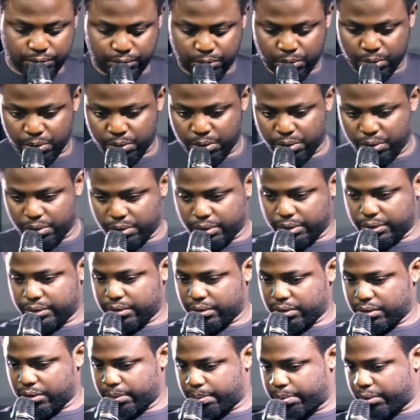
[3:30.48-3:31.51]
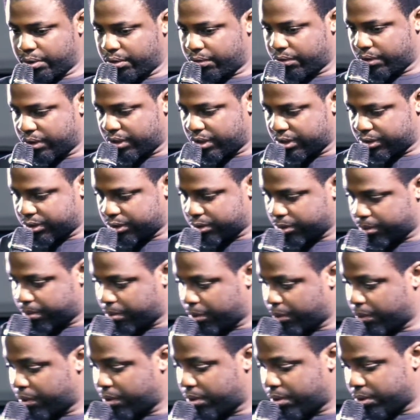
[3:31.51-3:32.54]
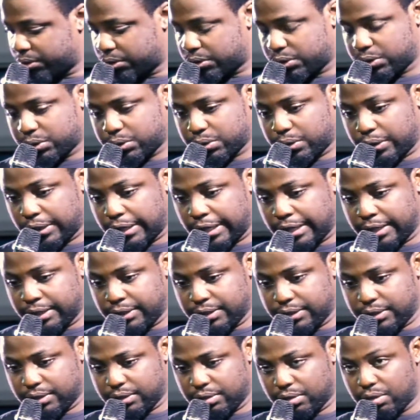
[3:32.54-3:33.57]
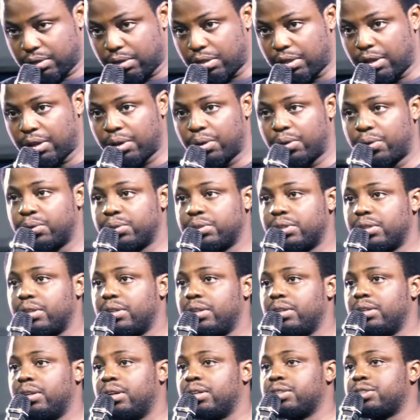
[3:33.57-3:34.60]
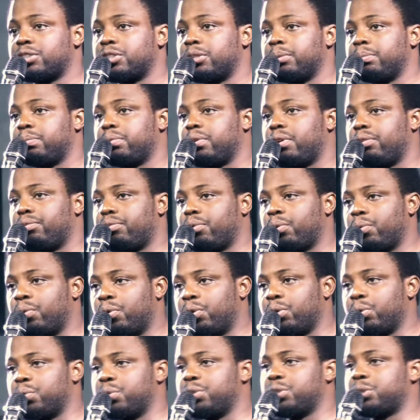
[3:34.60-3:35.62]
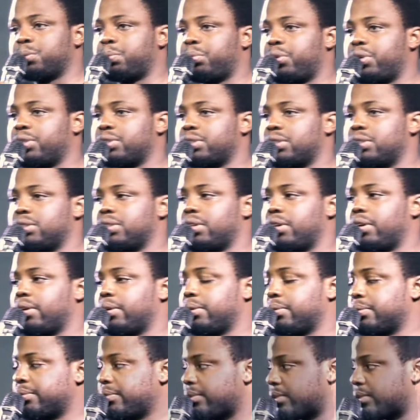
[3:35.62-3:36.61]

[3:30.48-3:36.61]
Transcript: for the privilege to be with us tonight. Thank all the leadership, everyone who is present here.